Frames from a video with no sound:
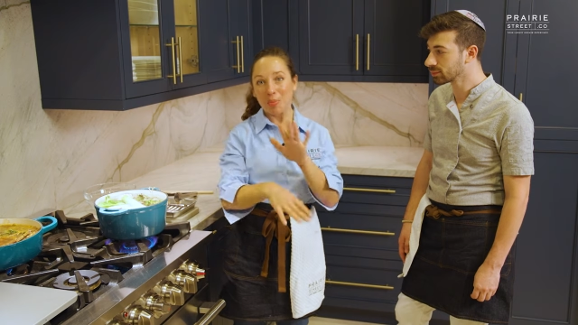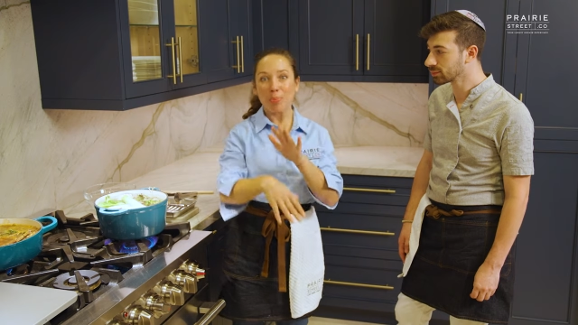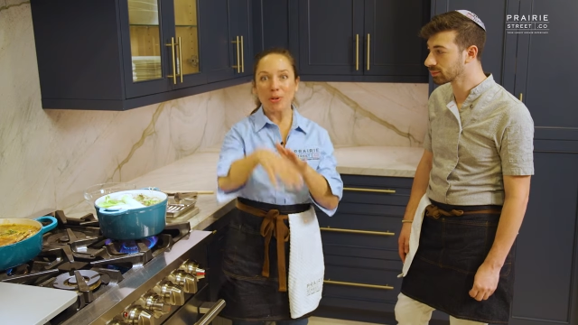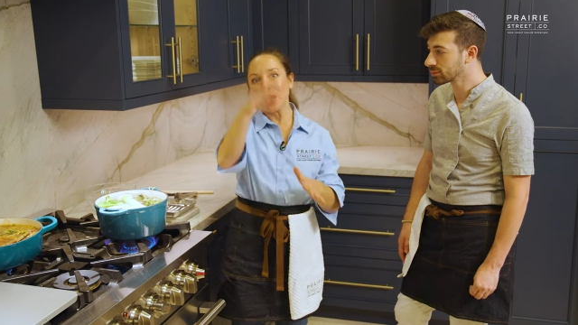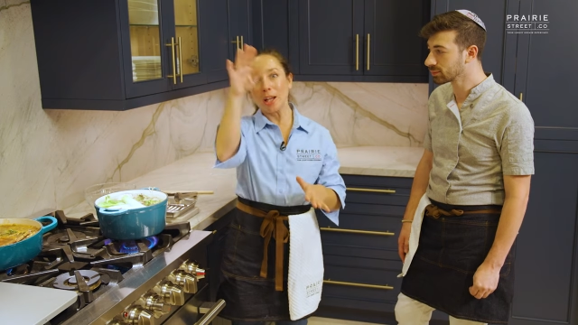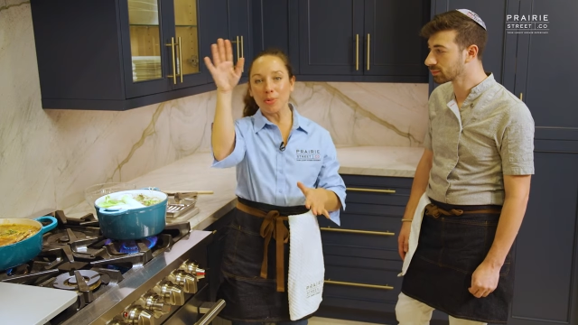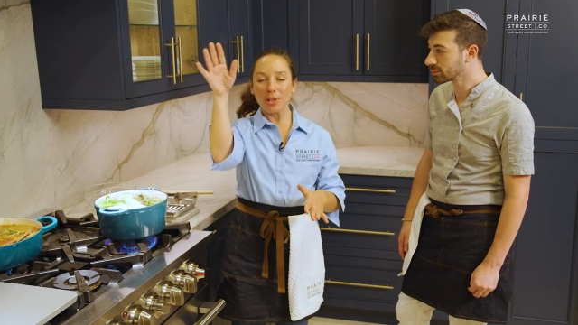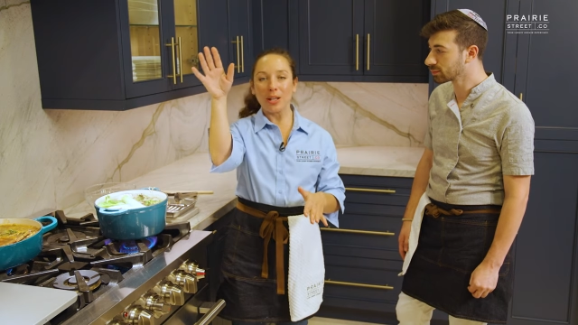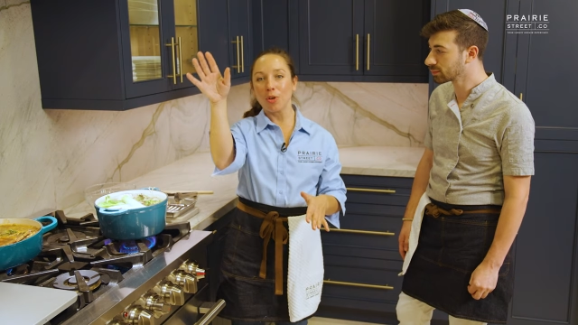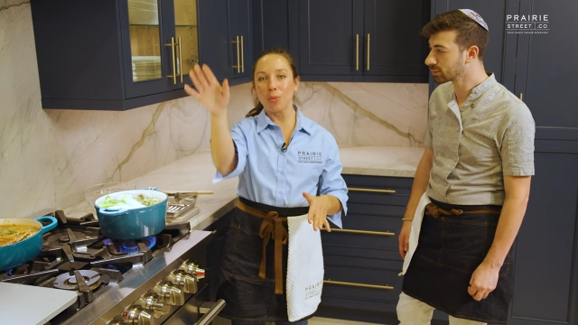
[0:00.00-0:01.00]
Speaker 1: like bringing up
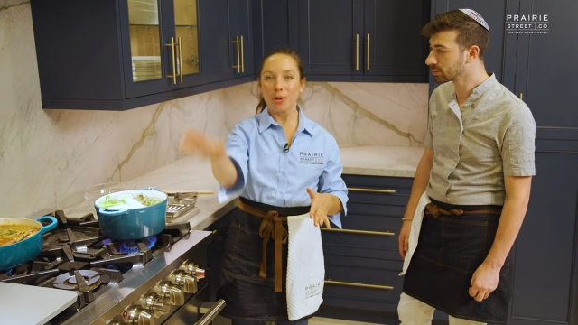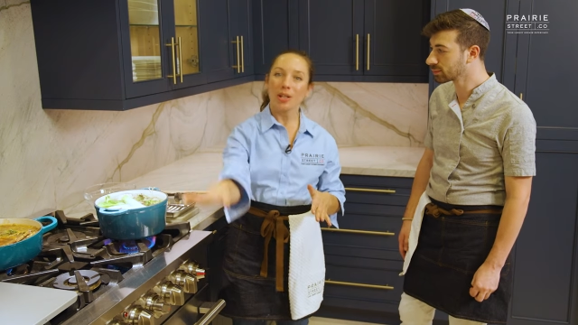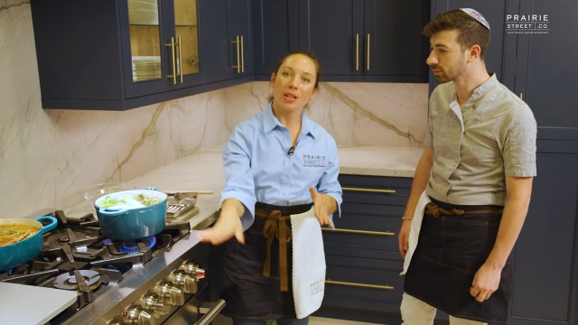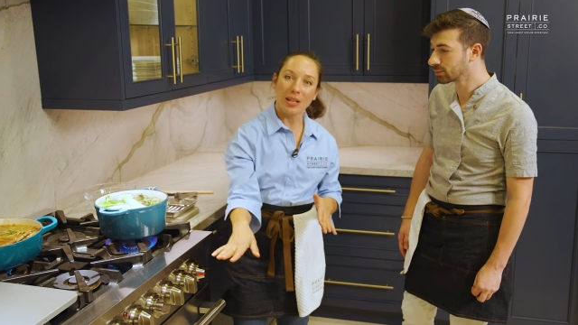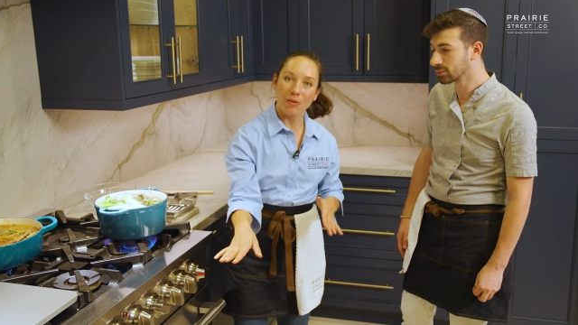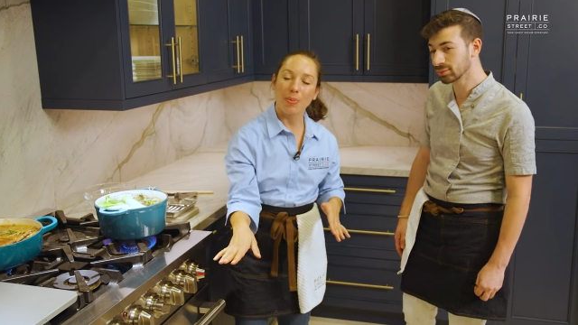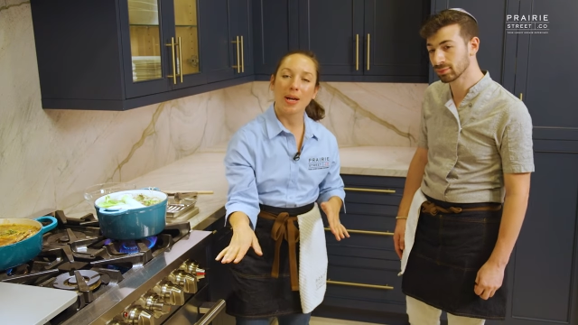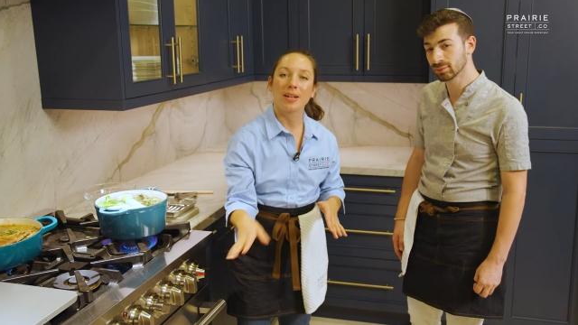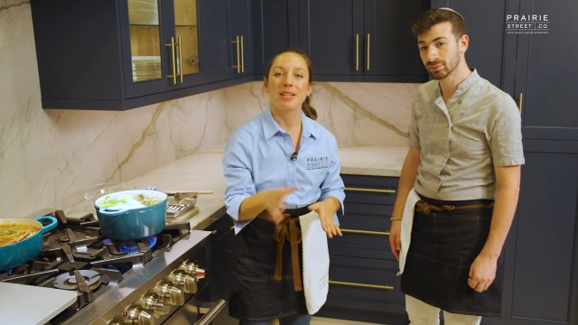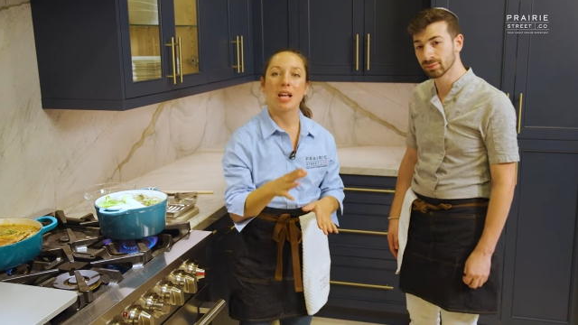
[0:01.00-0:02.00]
the level, bringing the level
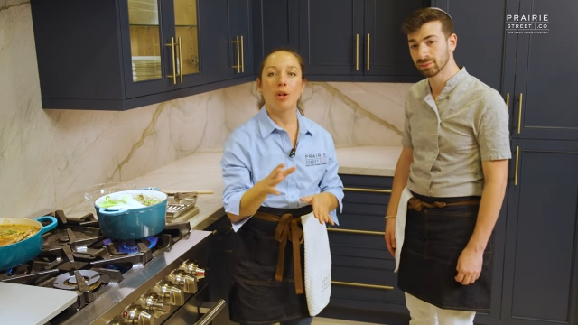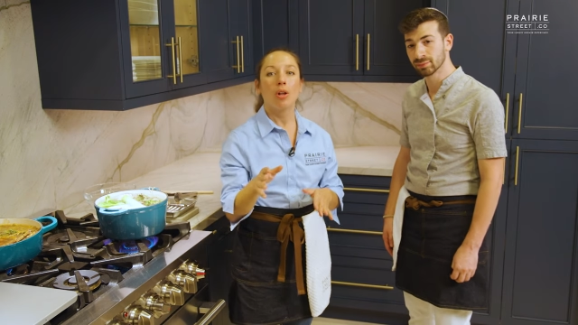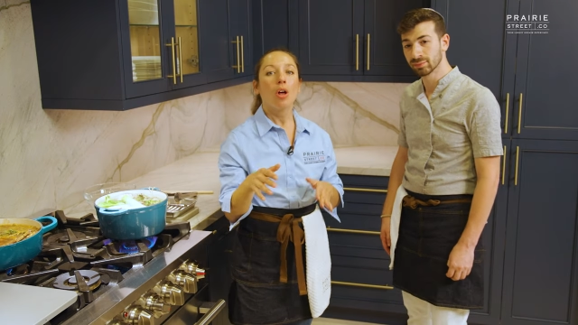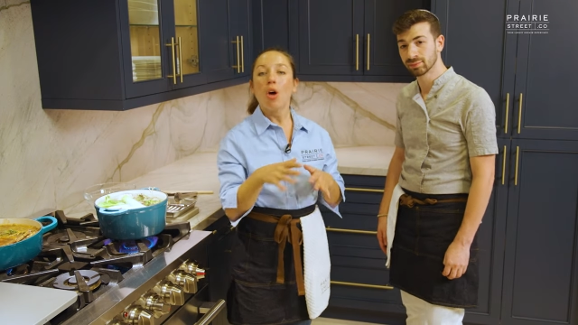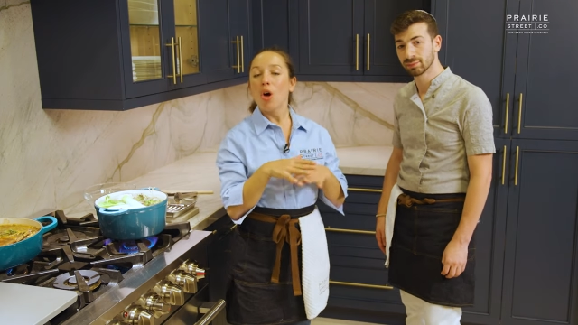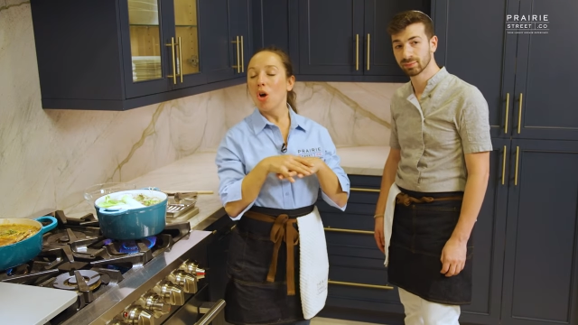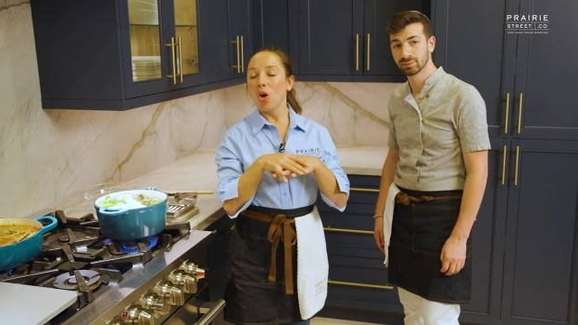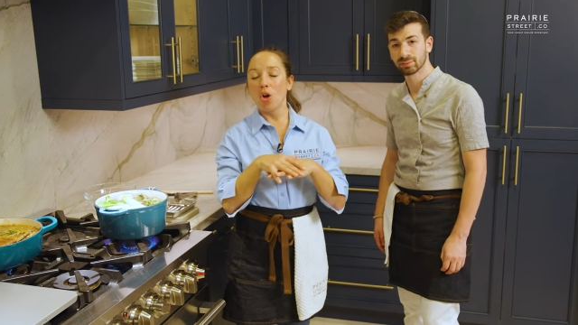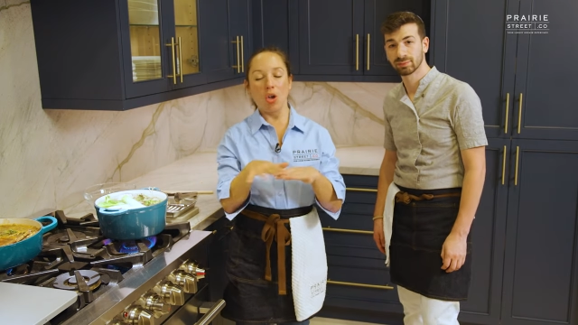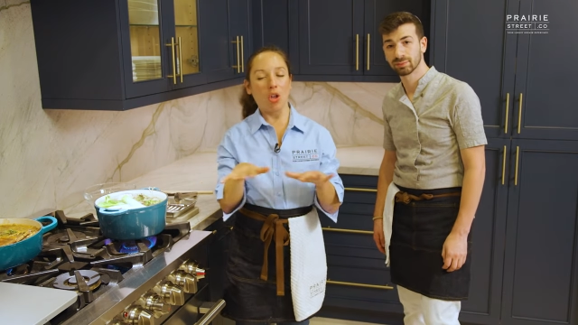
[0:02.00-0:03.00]
back down.
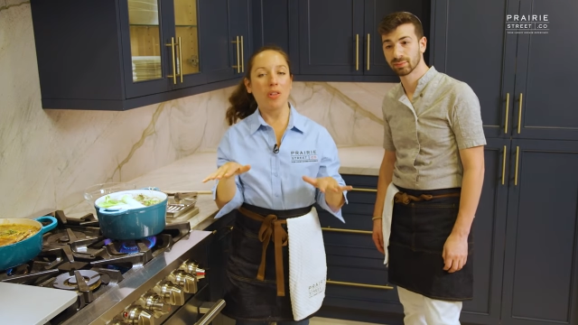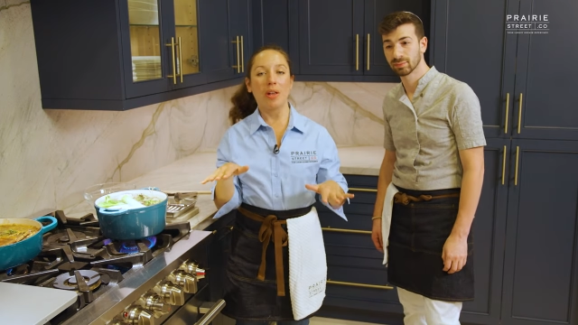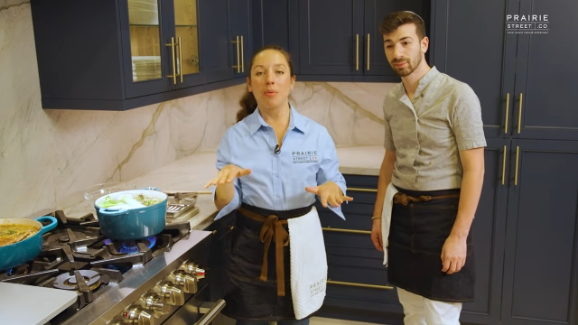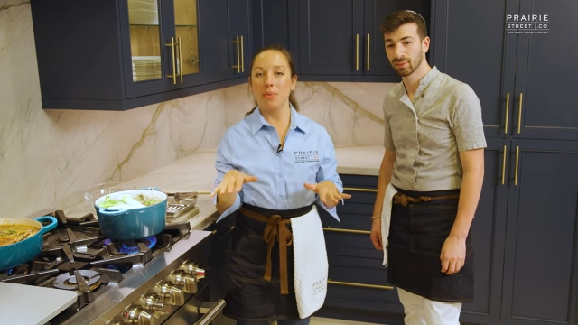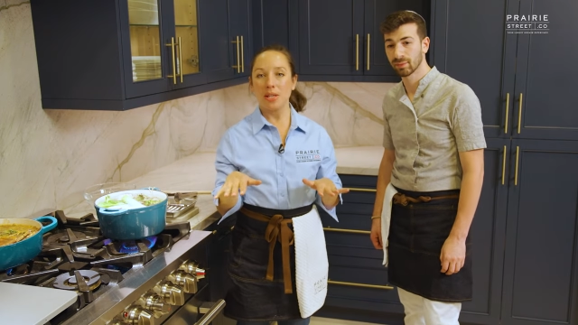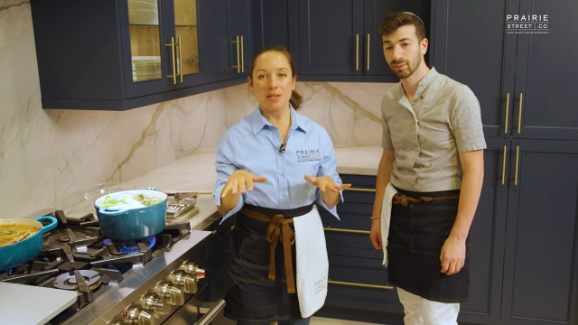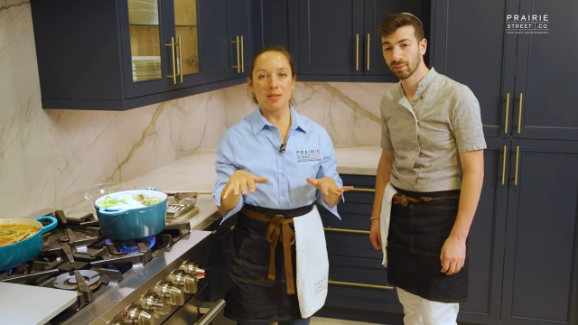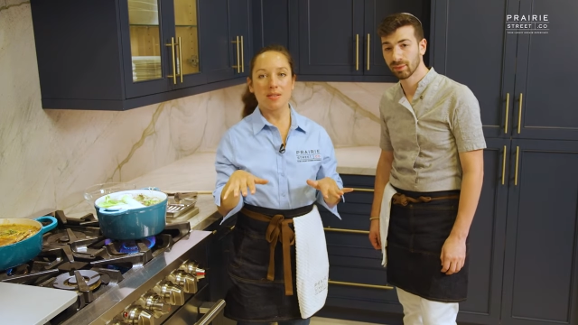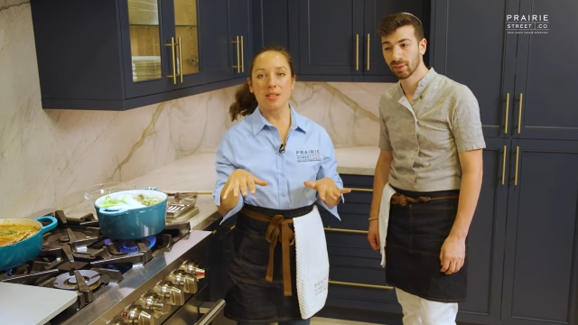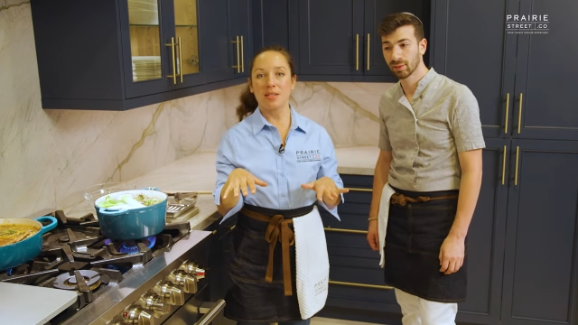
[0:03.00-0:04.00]
All that
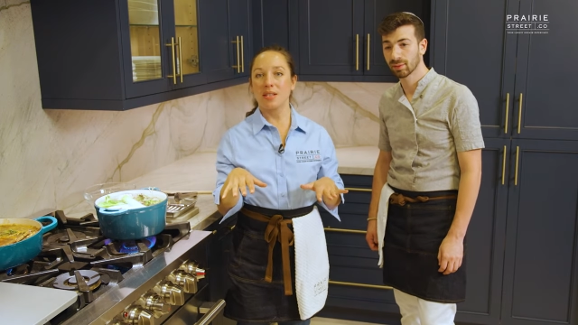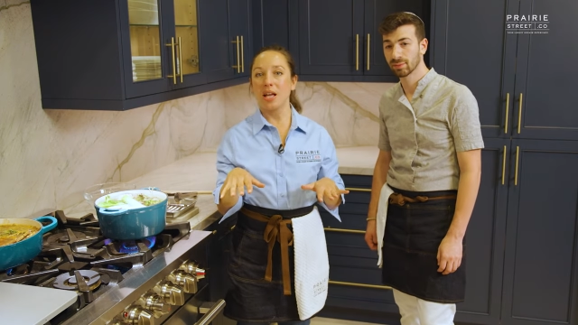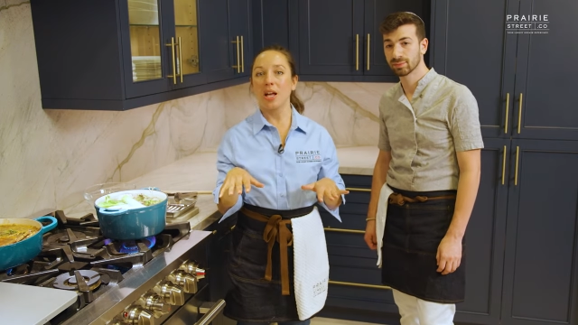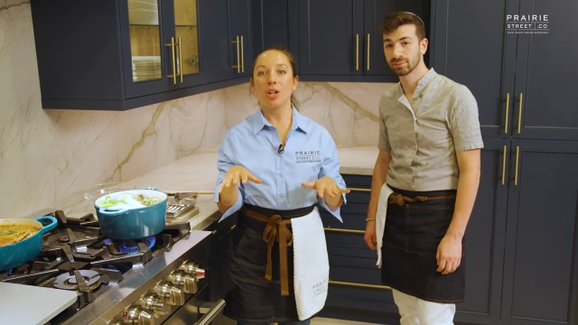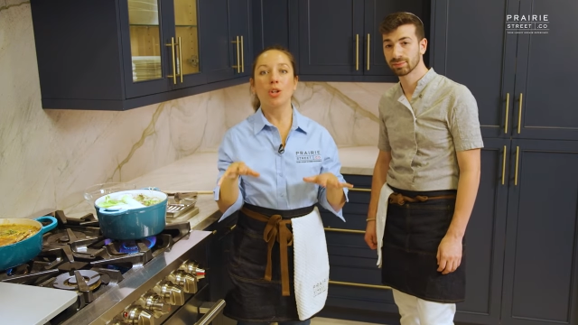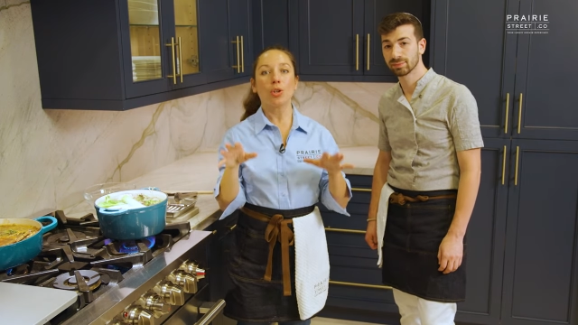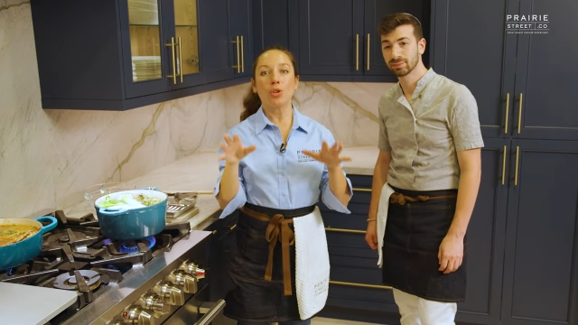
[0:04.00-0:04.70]
means is that